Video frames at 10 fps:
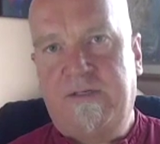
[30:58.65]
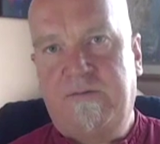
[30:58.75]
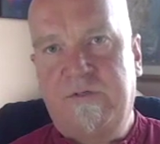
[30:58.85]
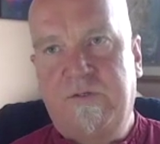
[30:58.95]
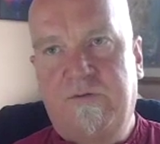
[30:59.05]
And
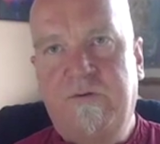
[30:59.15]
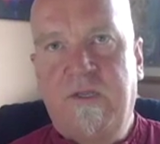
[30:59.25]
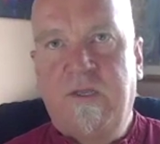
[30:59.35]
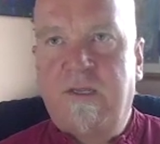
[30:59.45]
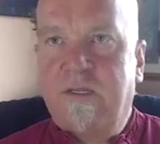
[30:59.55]
it was all
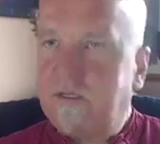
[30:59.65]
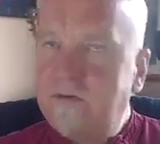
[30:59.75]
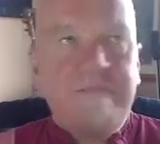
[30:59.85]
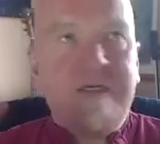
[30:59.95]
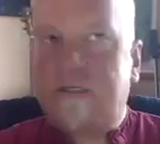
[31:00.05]

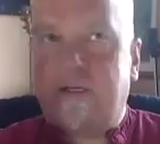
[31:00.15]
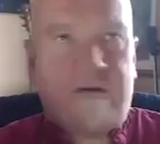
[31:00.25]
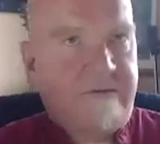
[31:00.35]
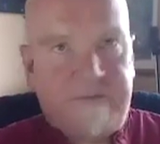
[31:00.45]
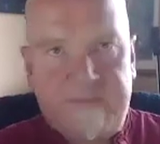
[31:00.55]
too
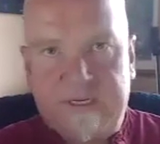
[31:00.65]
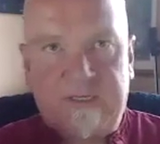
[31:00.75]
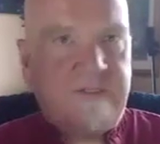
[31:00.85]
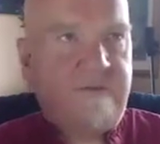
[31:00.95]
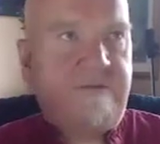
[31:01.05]
mystical for me
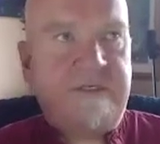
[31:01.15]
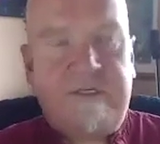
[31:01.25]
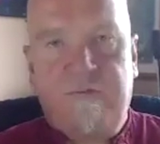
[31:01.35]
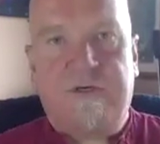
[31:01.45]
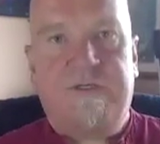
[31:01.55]
and too
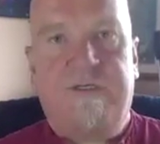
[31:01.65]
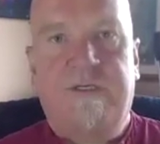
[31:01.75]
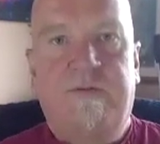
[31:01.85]
wishy-washy.